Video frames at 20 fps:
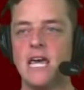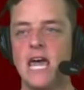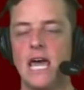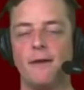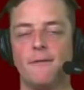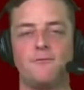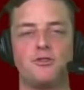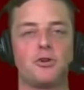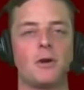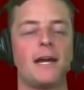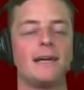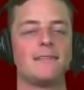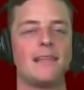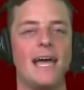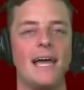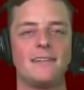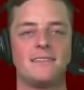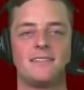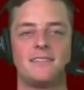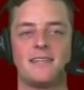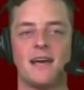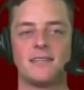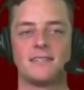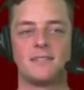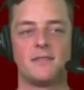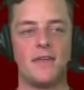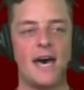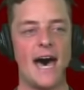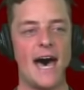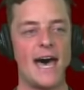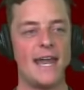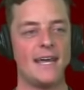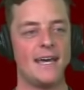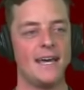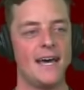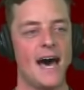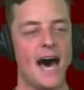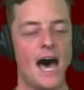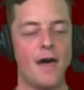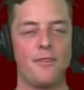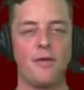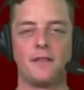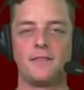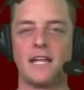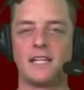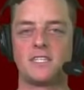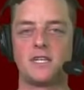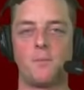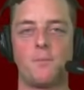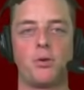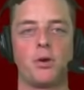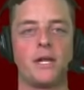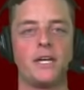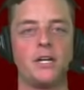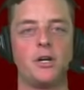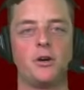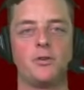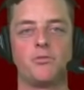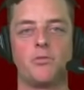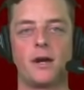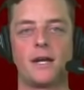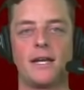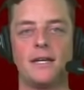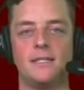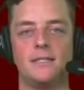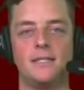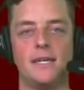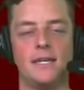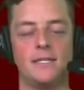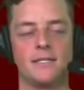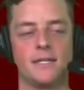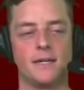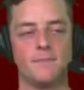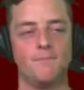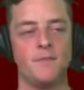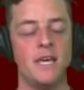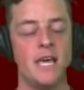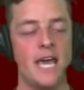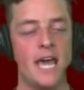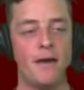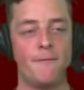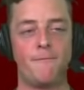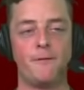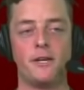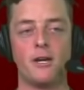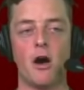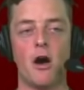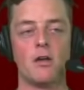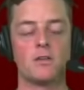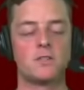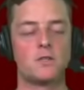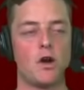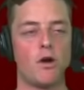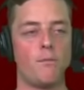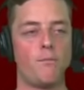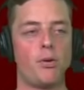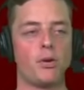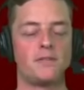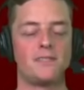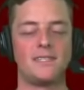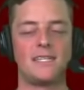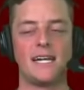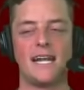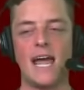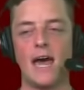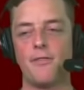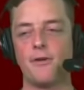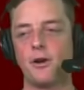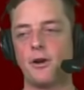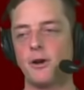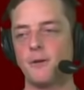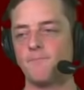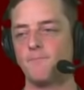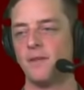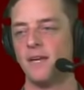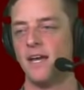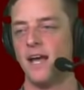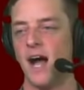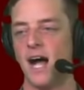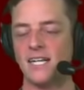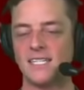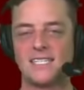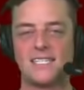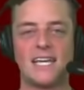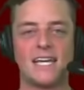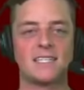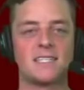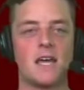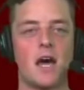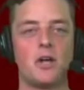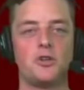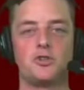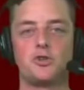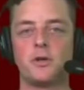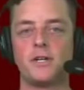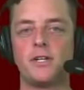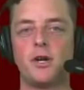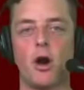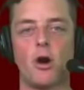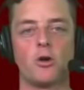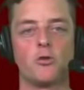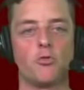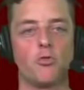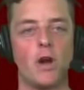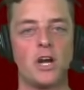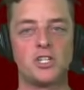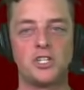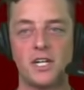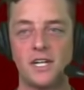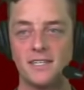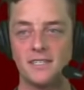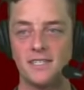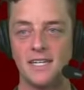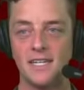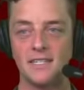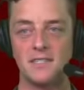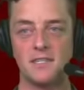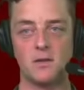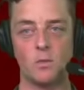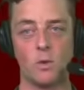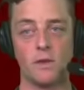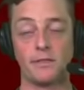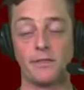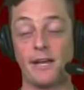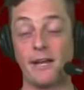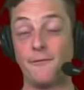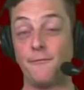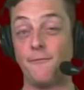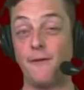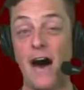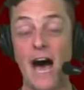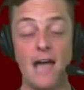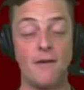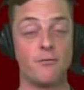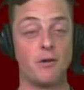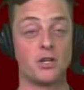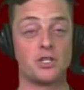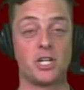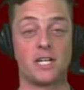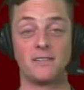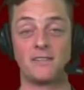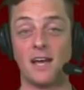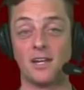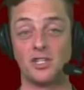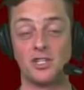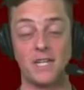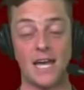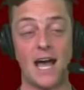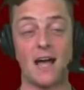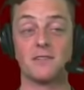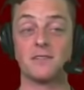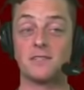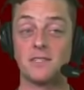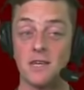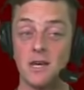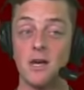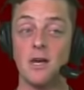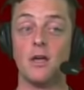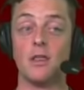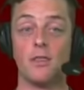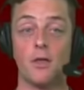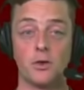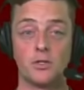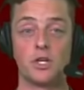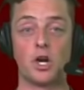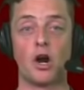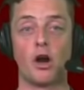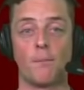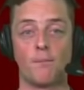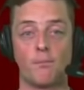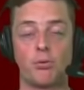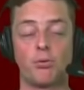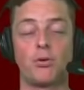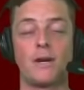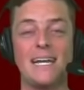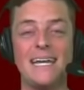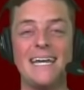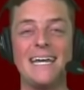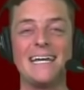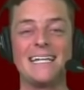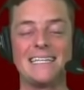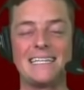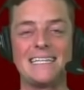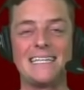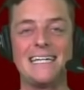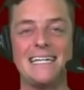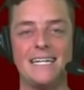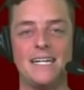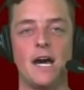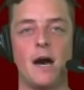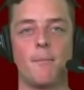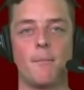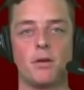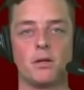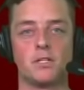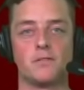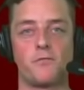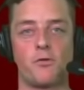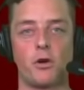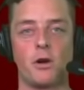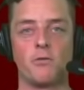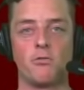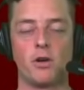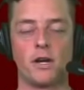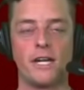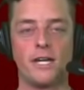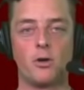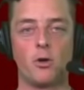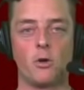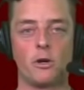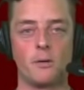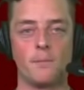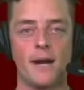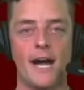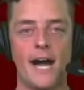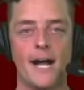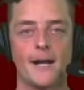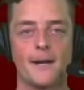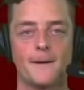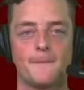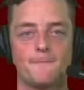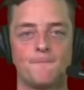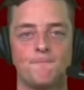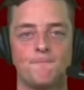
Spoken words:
If Trey Lance does that, I think that's a pretty good rookie season. If he also puts together a 600-yard rushing season with like five rushing touchdowns, those are pretty elite numbers for a rookie quarterback.